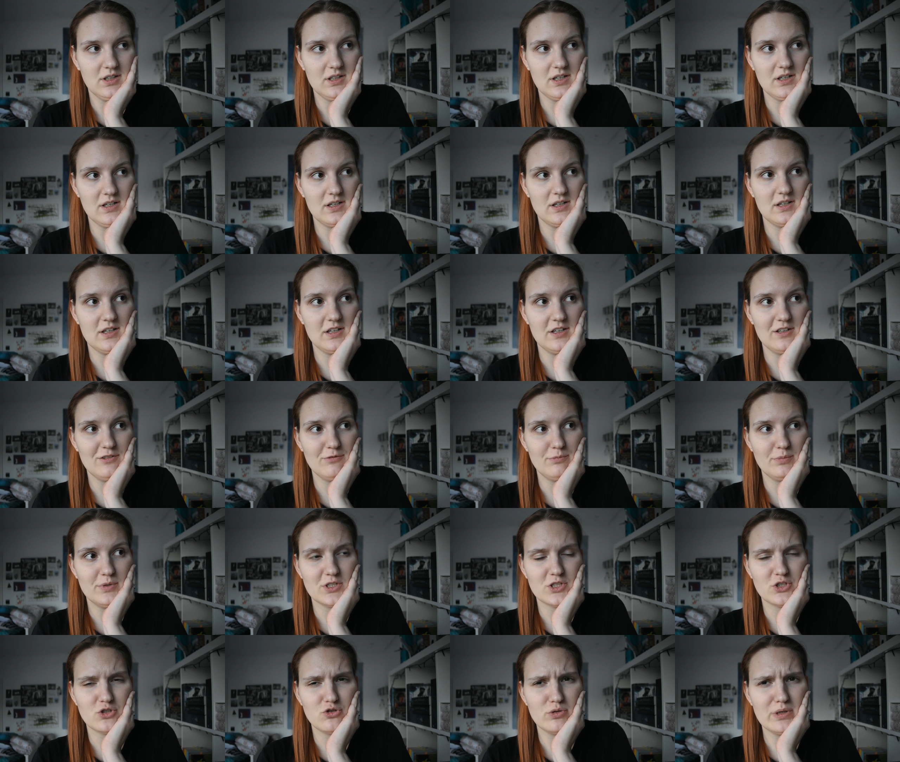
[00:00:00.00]
I've
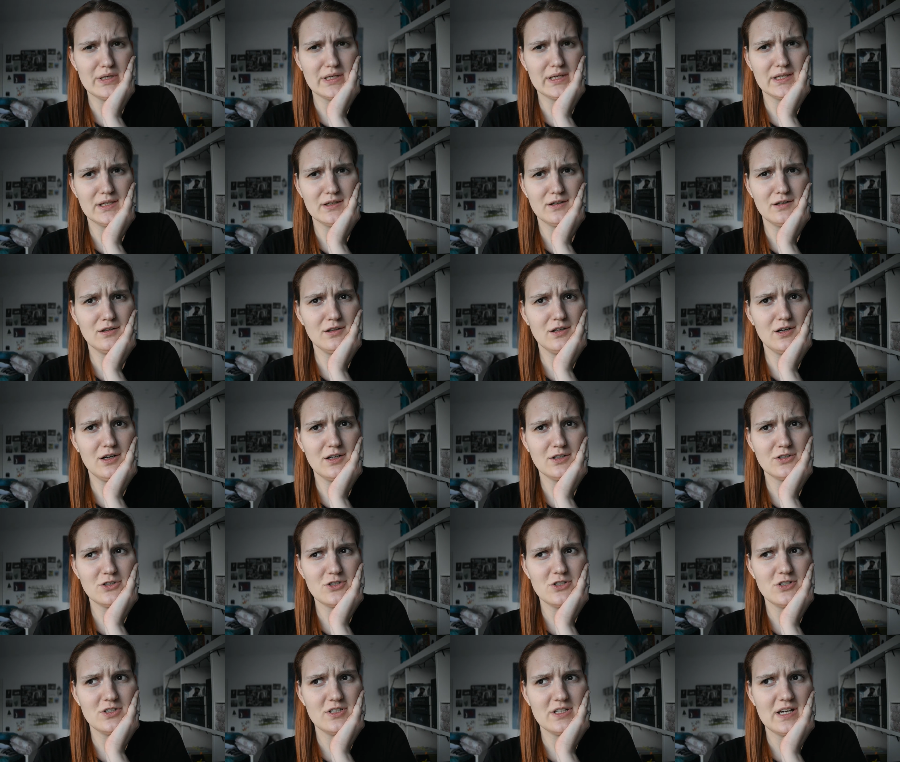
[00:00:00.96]
been drinking a
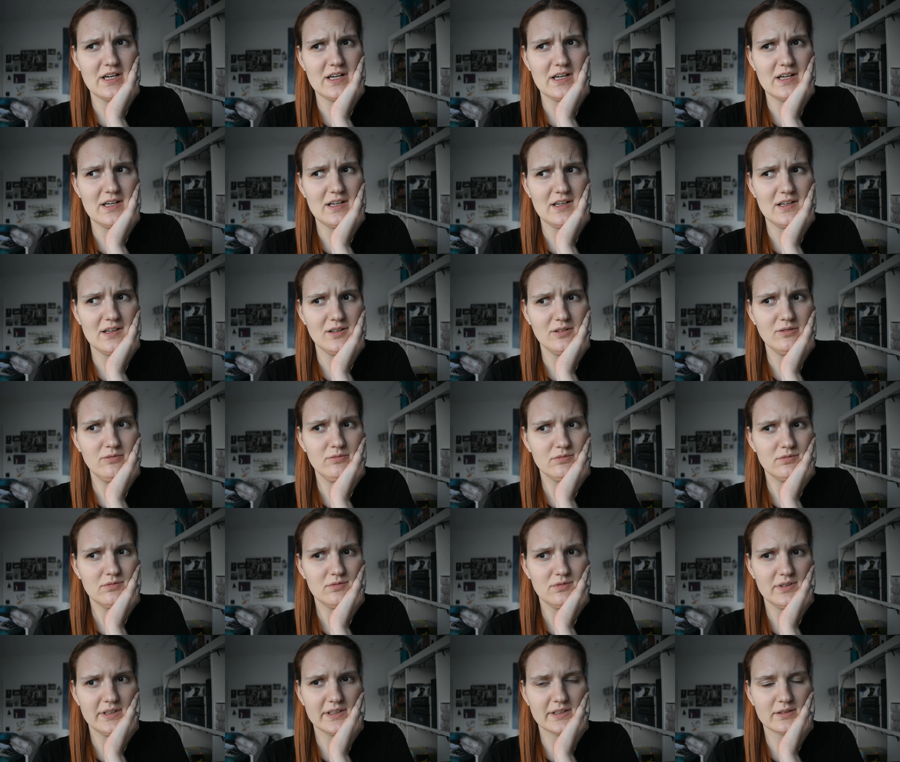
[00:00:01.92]
lot today,
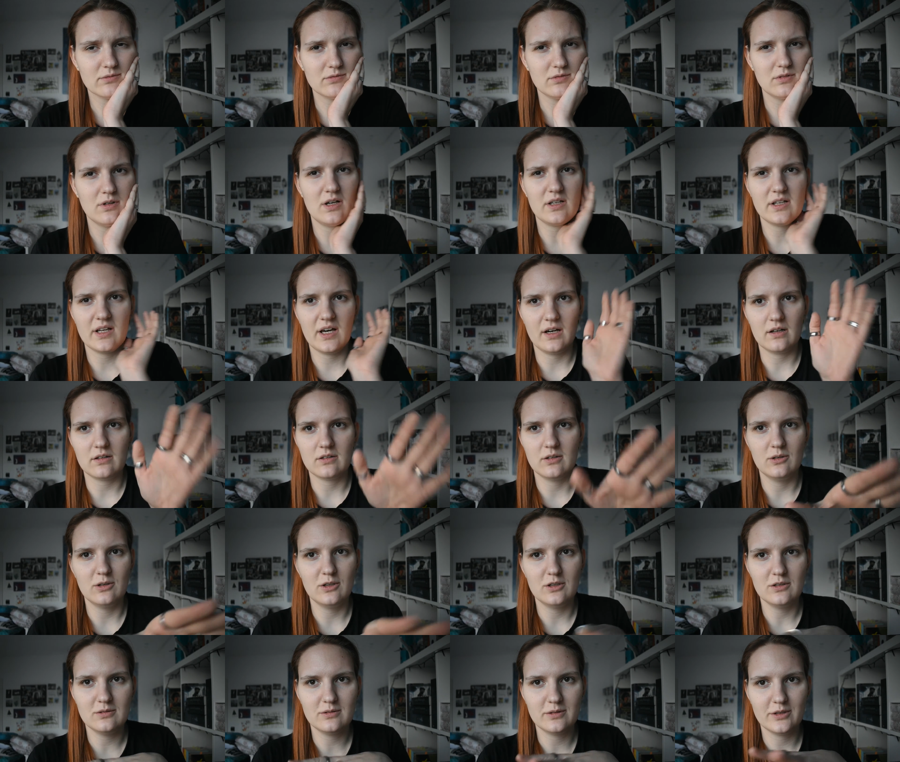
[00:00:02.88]
like not
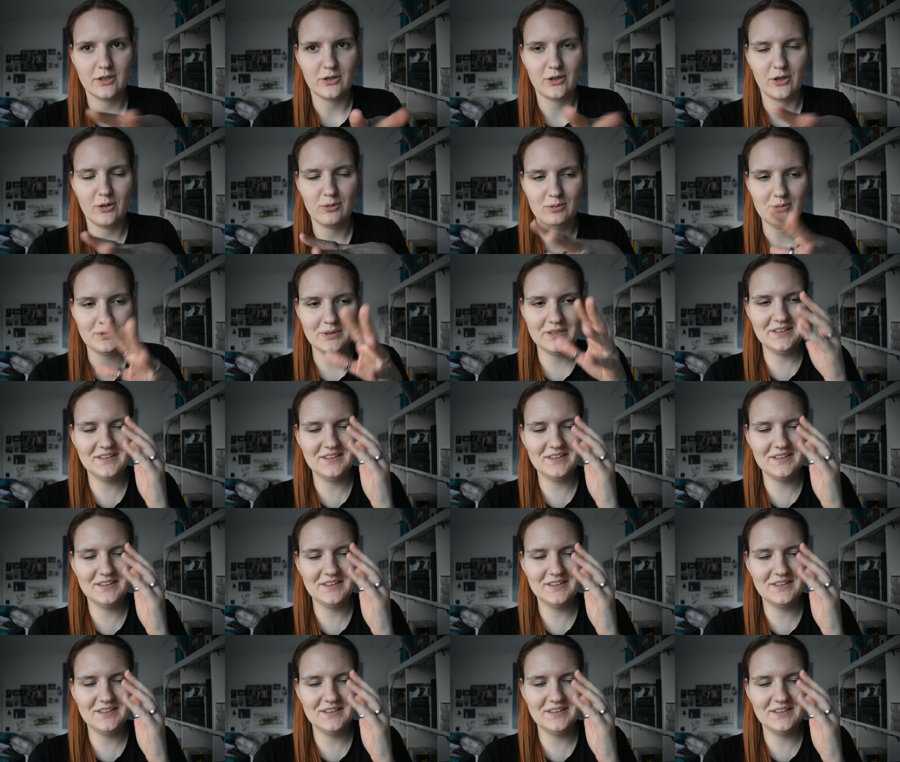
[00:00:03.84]
alcohol, you know,